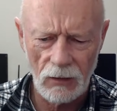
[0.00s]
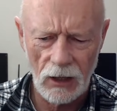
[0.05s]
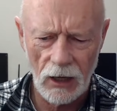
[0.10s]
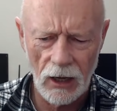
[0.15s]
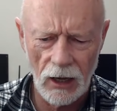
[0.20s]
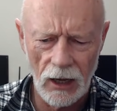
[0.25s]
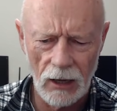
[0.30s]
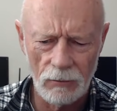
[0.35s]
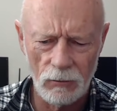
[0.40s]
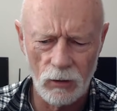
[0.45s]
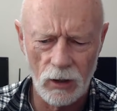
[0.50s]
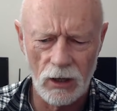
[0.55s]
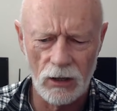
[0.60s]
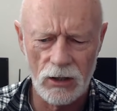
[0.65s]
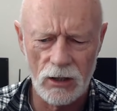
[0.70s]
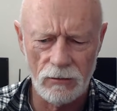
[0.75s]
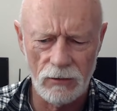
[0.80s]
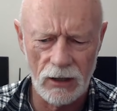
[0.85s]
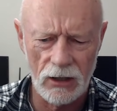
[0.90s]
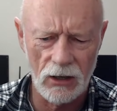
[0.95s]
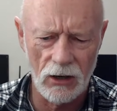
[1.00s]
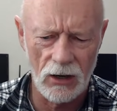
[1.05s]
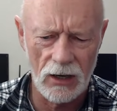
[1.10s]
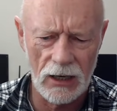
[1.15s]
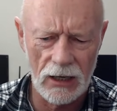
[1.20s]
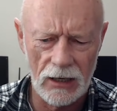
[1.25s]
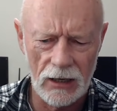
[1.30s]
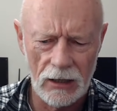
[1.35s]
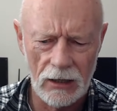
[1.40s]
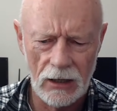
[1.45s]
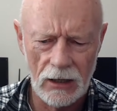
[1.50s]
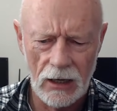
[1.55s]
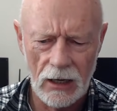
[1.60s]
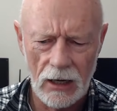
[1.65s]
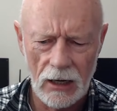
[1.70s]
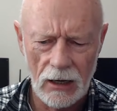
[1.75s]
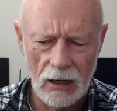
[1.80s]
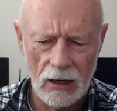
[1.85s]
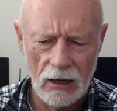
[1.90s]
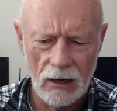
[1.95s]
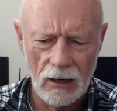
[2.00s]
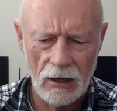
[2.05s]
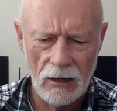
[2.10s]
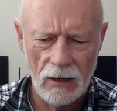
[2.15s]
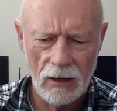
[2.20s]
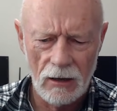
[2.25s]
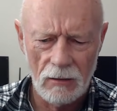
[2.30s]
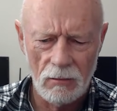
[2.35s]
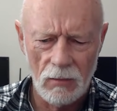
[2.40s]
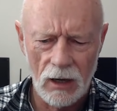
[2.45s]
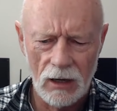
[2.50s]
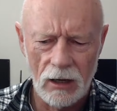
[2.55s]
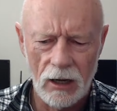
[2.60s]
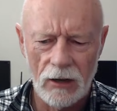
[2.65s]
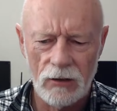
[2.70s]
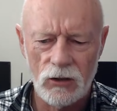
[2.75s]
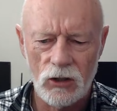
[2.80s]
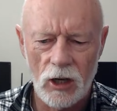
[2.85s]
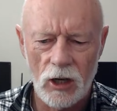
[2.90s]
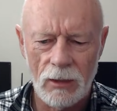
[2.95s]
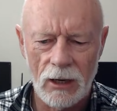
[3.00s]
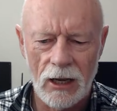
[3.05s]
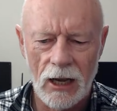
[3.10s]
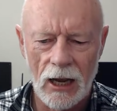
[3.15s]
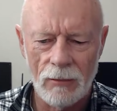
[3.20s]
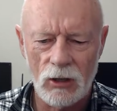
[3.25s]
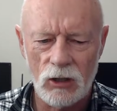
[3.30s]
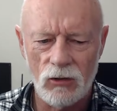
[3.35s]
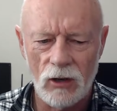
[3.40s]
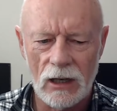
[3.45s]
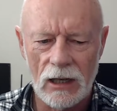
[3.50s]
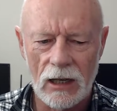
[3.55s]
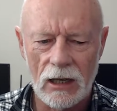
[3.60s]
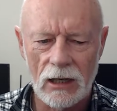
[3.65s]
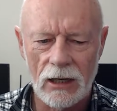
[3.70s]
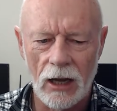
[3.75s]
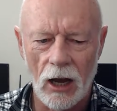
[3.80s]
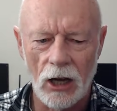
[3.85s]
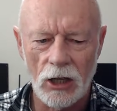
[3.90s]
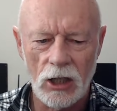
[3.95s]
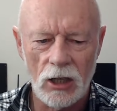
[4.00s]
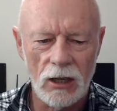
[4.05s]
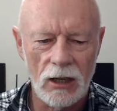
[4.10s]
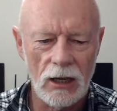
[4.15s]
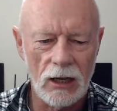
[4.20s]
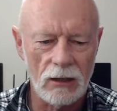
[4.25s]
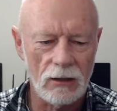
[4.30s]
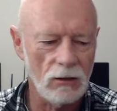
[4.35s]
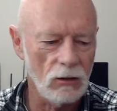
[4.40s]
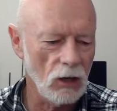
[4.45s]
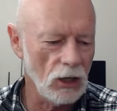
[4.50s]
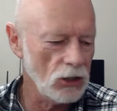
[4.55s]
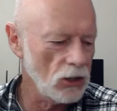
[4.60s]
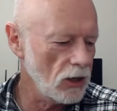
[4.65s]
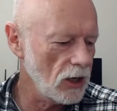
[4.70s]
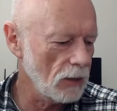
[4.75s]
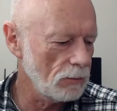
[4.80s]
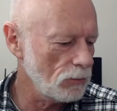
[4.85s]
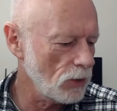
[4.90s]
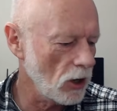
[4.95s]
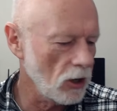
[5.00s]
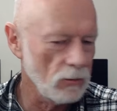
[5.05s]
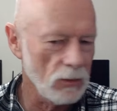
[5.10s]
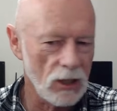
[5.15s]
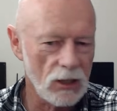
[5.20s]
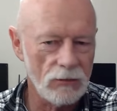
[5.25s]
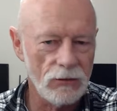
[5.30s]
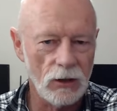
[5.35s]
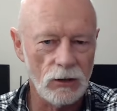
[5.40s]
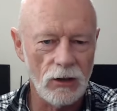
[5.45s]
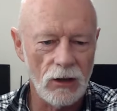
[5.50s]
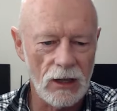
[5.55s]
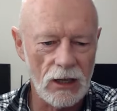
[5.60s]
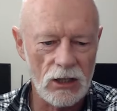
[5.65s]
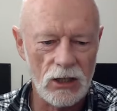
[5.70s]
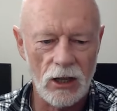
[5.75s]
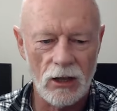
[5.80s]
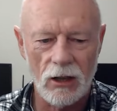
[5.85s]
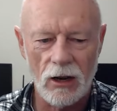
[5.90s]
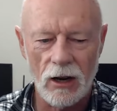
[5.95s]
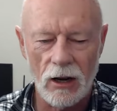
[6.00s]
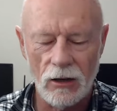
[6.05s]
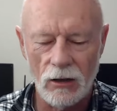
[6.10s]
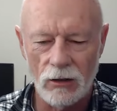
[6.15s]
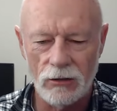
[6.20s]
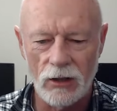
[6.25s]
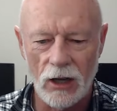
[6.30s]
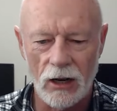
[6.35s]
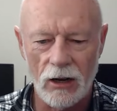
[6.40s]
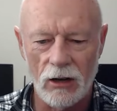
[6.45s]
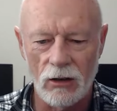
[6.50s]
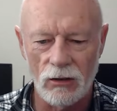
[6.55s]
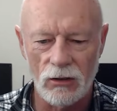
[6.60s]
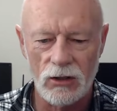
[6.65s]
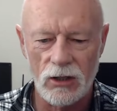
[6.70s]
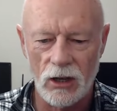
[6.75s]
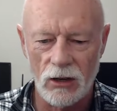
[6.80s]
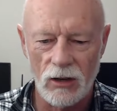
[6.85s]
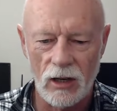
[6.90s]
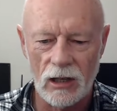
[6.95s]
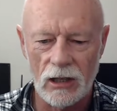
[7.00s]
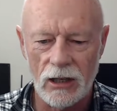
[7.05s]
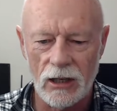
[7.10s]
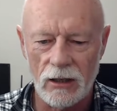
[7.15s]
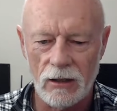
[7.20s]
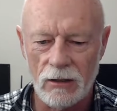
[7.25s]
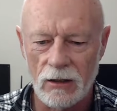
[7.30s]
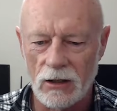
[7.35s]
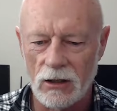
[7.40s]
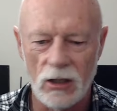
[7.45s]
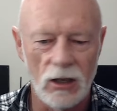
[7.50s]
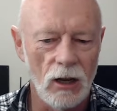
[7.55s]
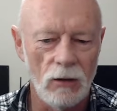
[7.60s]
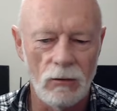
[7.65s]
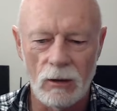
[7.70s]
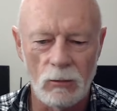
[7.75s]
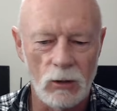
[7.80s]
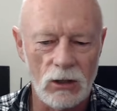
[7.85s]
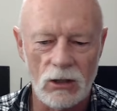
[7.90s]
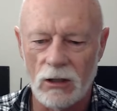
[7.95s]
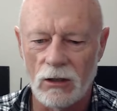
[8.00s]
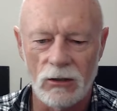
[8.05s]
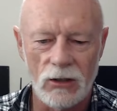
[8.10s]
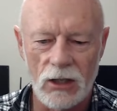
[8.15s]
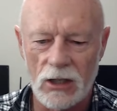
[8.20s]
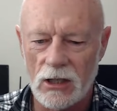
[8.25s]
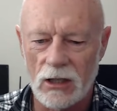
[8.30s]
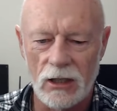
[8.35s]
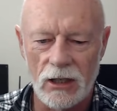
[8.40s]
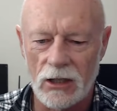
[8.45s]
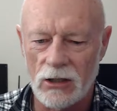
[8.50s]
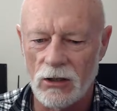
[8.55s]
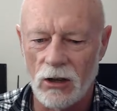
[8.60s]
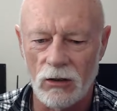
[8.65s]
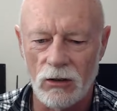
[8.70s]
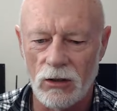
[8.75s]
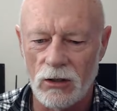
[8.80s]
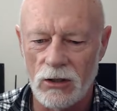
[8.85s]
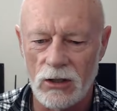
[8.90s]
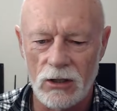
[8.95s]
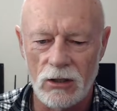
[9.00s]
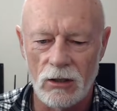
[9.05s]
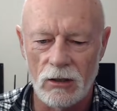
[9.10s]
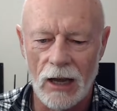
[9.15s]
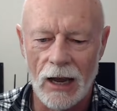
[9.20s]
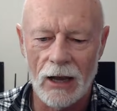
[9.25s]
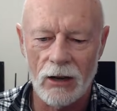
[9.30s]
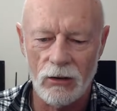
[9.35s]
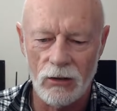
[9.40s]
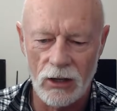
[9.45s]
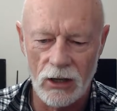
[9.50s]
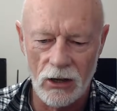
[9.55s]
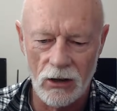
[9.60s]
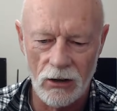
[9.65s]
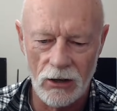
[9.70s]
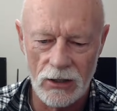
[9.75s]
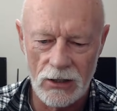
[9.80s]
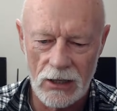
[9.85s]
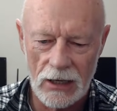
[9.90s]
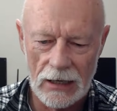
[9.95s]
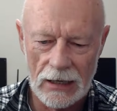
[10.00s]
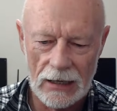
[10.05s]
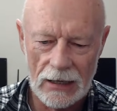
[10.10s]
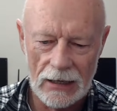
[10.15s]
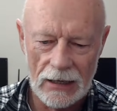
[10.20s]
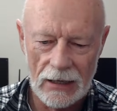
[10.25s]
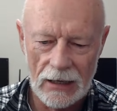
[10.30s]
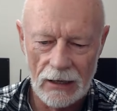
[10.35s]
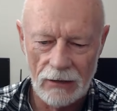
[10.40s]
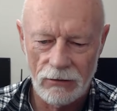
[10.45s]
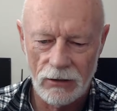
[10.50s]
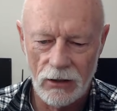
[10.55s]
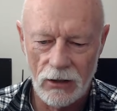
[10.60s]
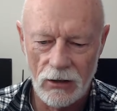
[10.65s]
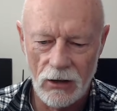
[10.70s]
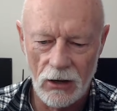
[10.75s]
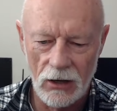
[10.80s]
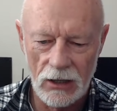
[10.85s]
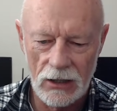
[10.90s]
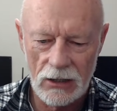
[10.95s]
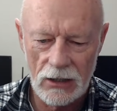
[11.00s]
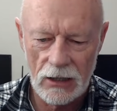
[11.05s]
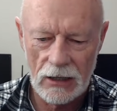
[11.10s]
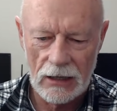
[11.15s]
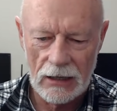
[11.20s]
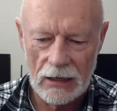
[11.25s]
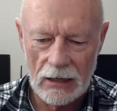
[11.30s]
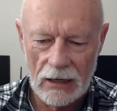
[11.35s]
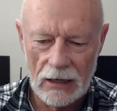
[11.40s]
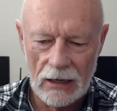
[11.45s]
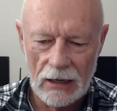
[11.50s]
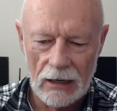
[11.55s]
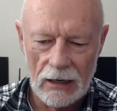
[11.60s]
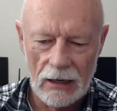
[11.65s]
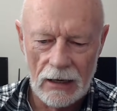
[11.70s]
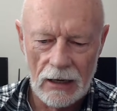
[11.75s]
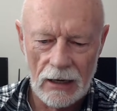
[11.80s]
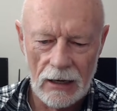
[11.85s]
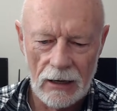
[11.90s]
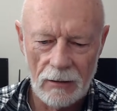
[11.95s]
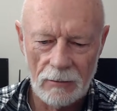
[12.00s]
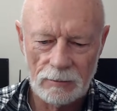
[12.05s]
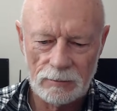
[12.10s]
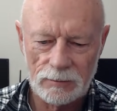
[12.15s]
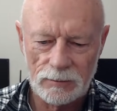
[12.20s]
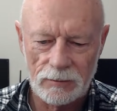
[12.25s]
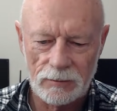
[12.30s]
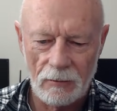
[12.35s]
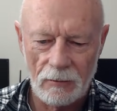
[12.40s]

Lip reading: What else have we got here? My live streaming cam is really clear. I should get a Pro Mist filter then, so that I don't look so clear. No one wants to look this clear. It's not good. It's hard on the eyes for you guys. What